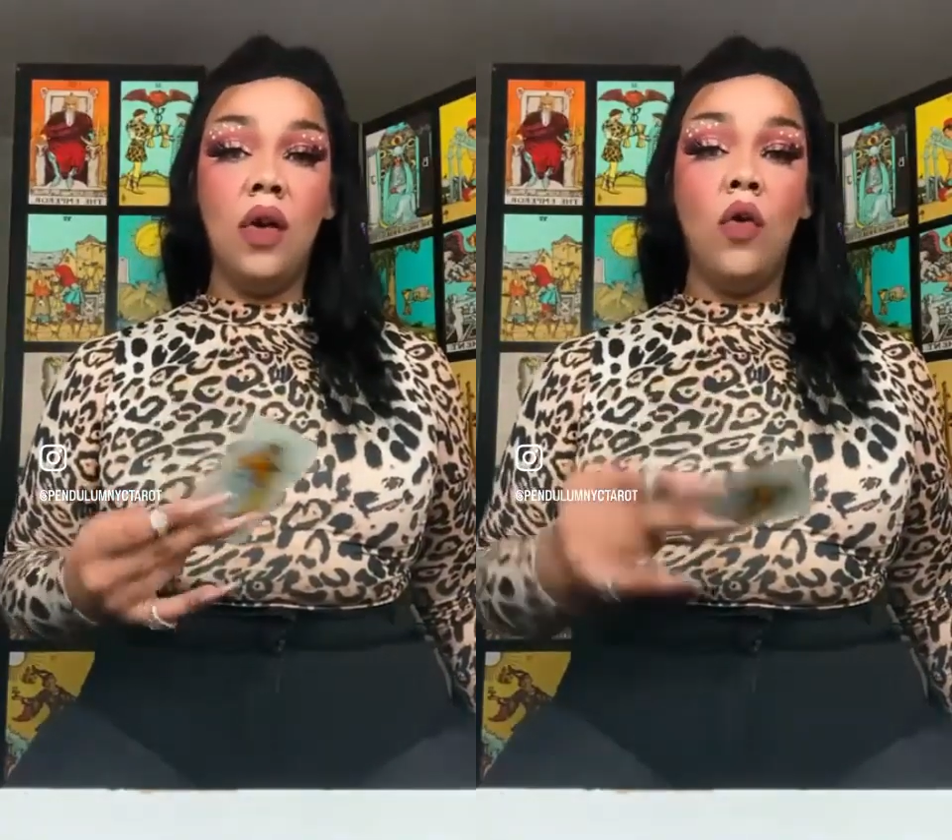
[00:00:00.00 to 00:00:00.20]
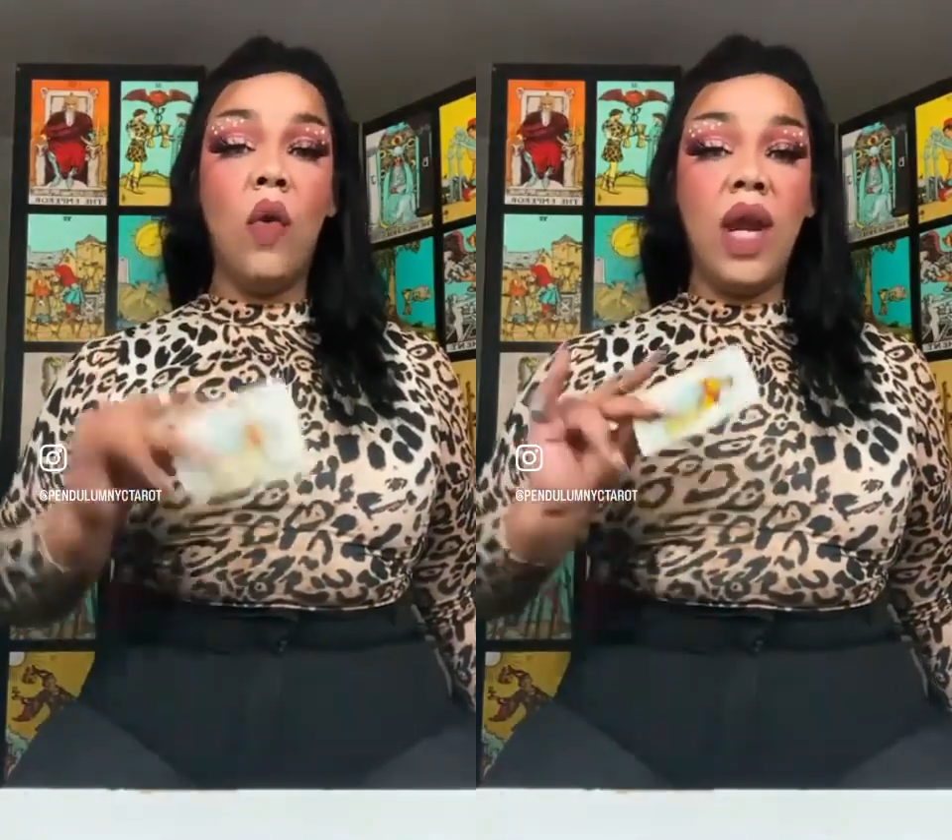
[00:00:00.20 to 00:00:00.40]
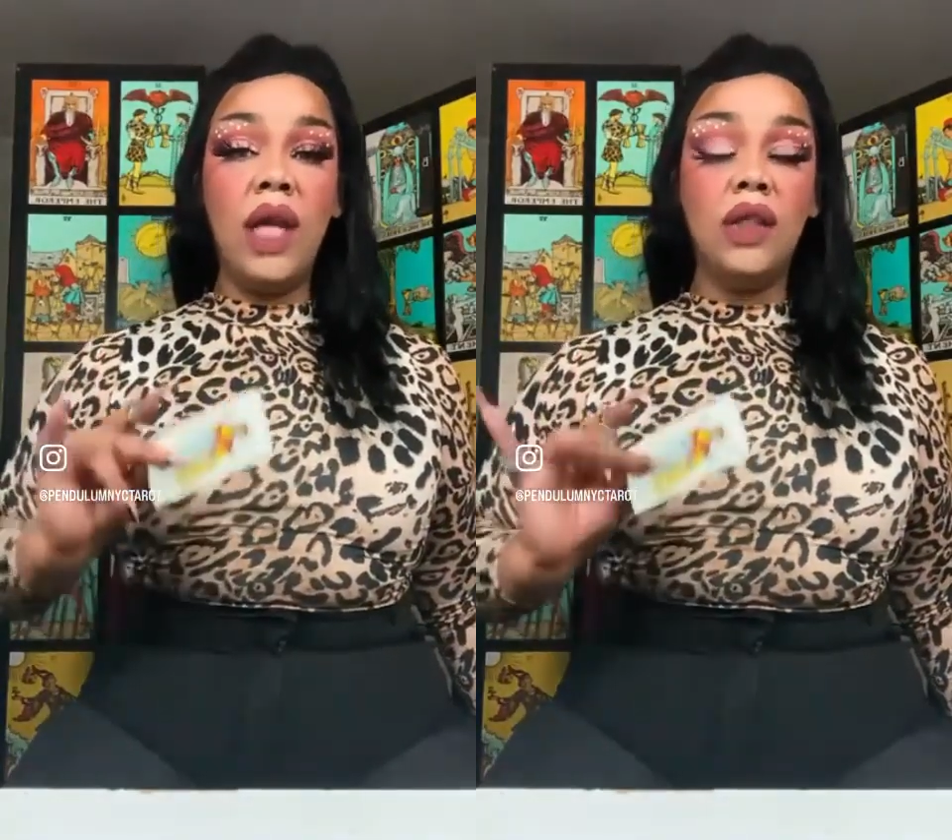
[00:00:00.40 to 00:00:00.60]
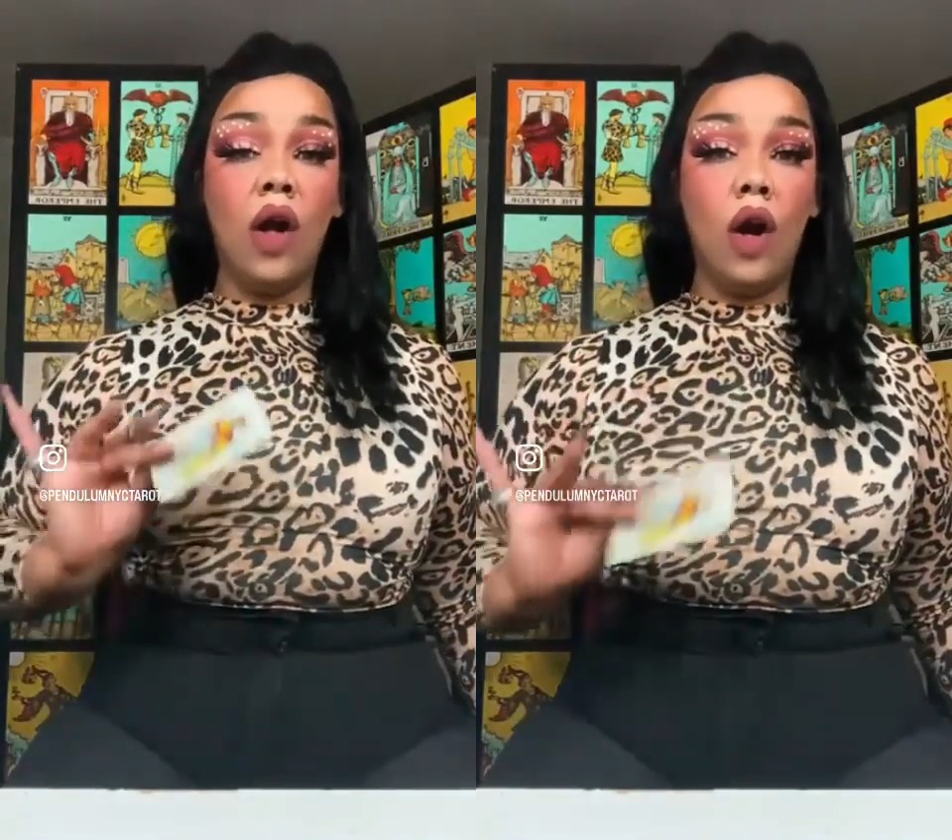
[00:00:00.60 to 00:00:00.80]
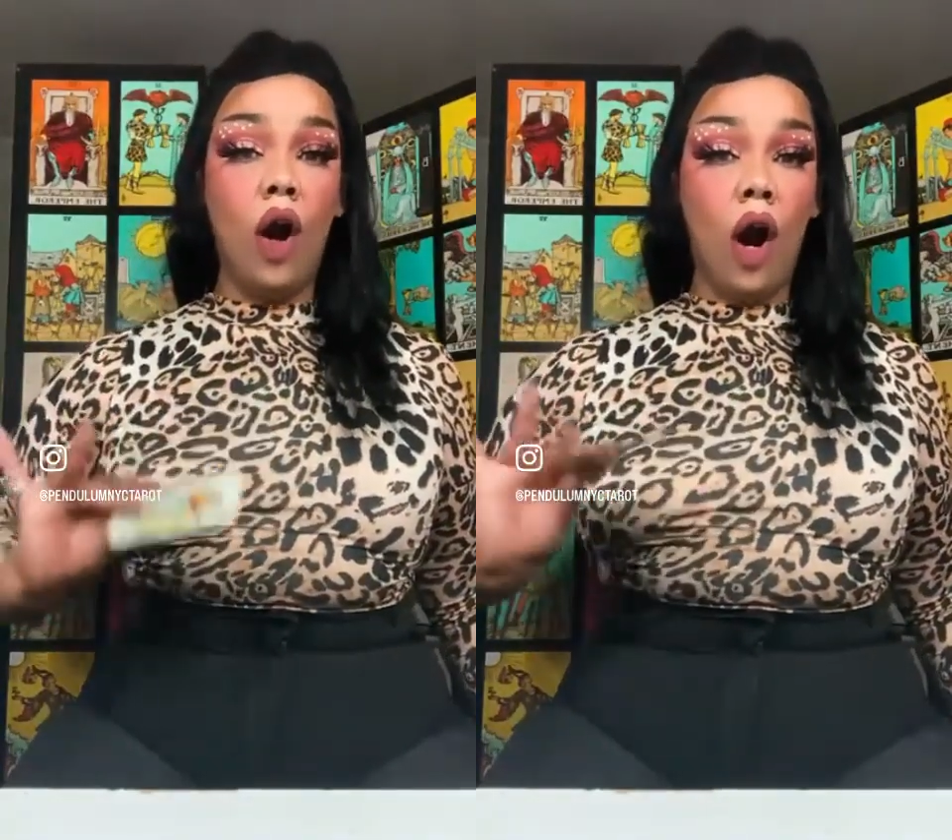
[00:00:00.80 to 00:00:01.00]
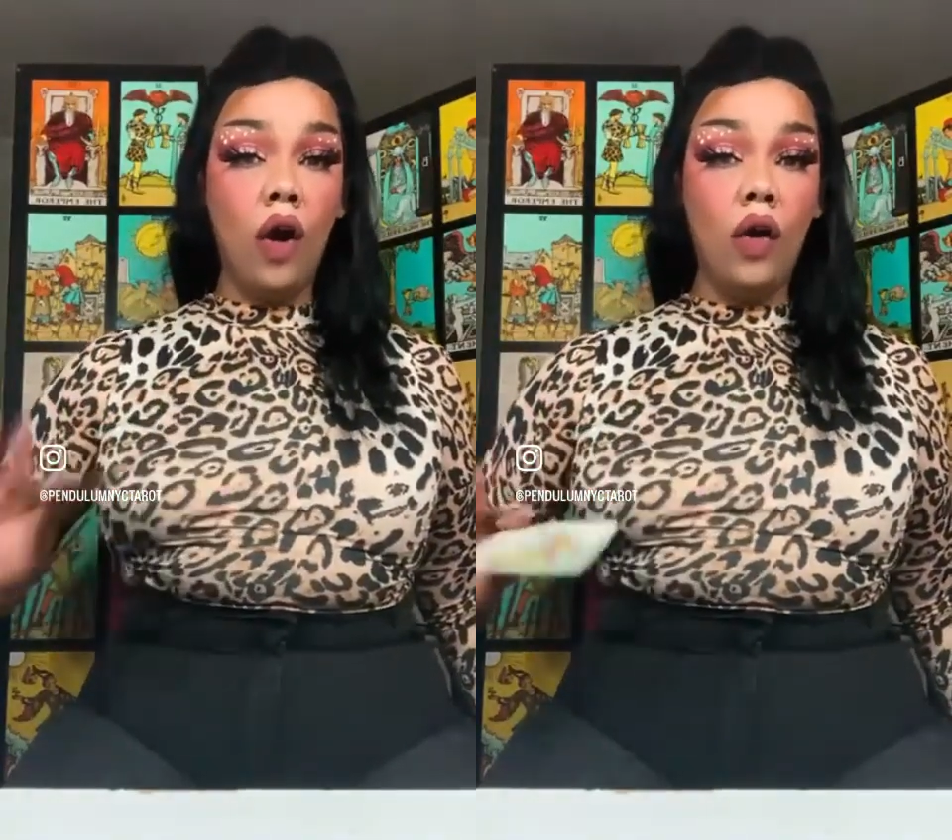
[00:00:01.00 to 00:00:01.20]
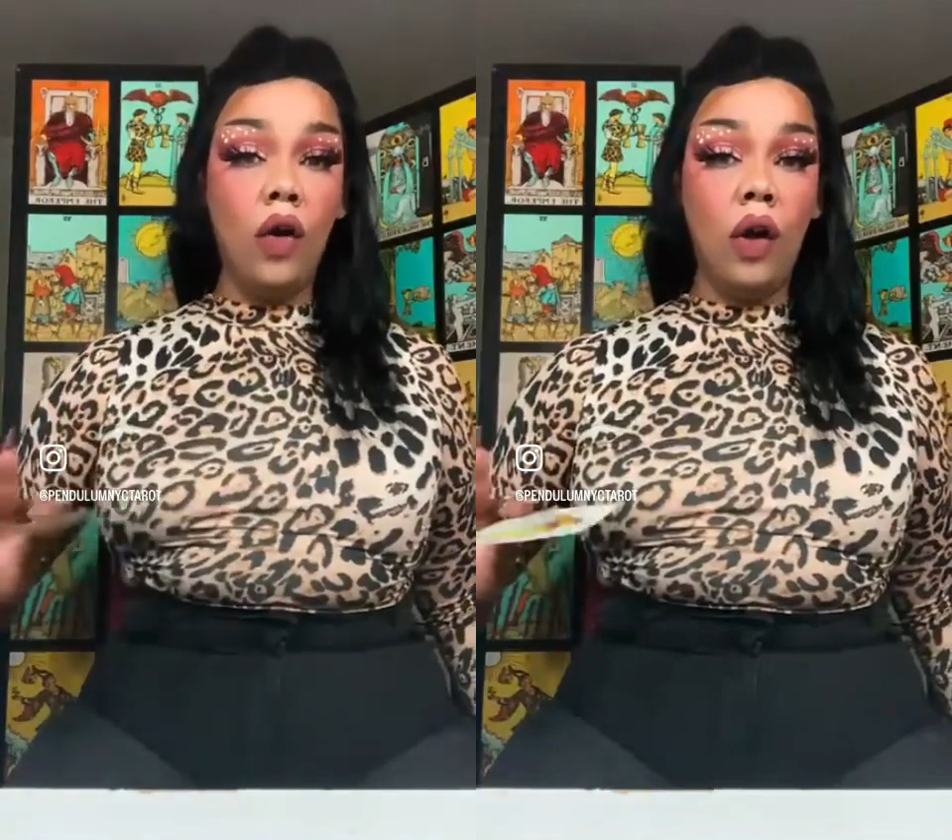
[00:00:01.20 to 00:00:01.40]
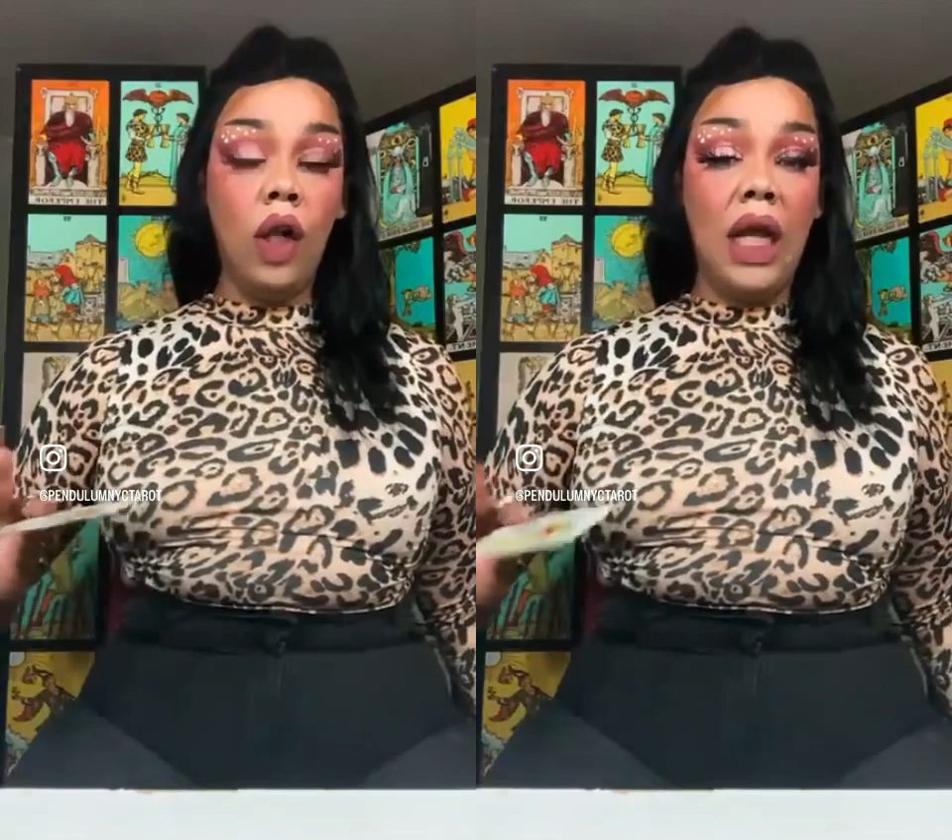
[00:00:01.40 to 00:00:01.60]
queens are
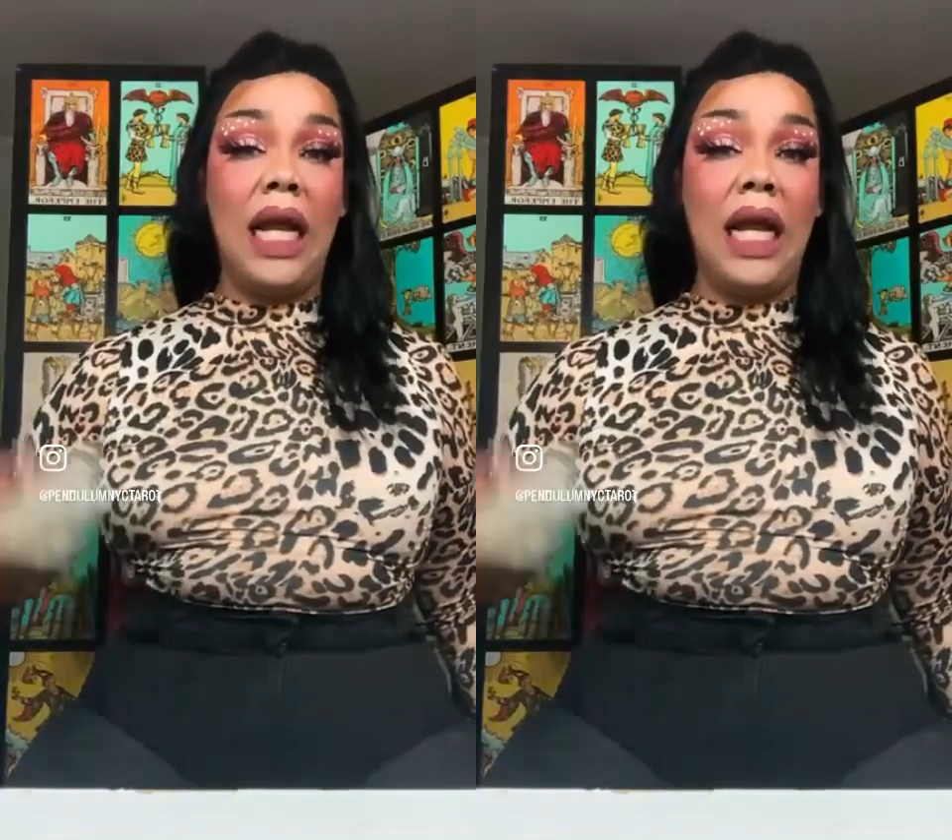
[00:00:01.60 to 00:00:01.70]
cardinal,